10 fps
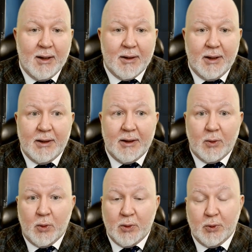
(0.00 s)
Then the
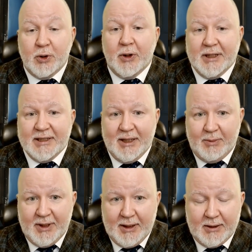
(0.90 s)
court would not
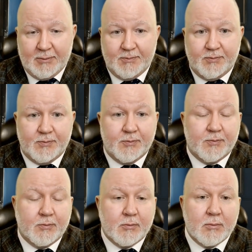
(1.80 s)
accept that.
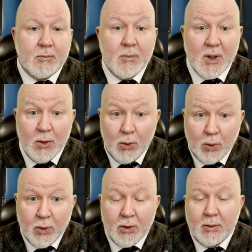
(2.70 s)

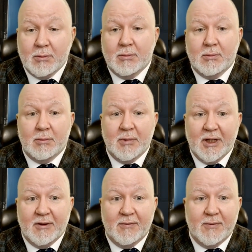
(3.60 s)
Or
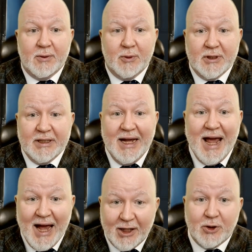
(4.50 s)
if it was an
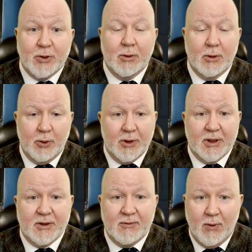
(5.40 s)
actual
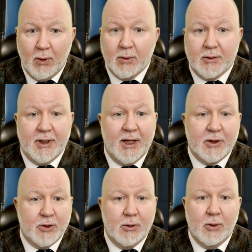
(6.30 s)
lawyer's fault,
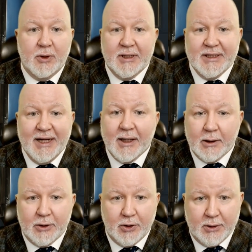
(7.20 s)
actual lawyer's
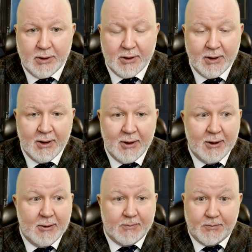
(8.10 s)
negligence,
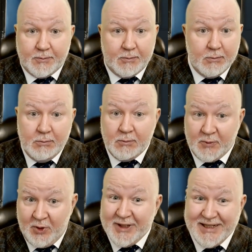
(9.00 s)

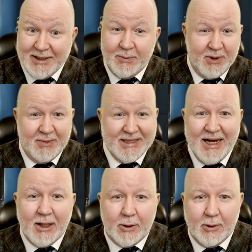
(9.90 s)
not a simple
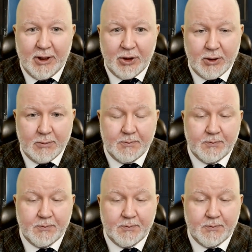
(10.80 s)
miscalculation,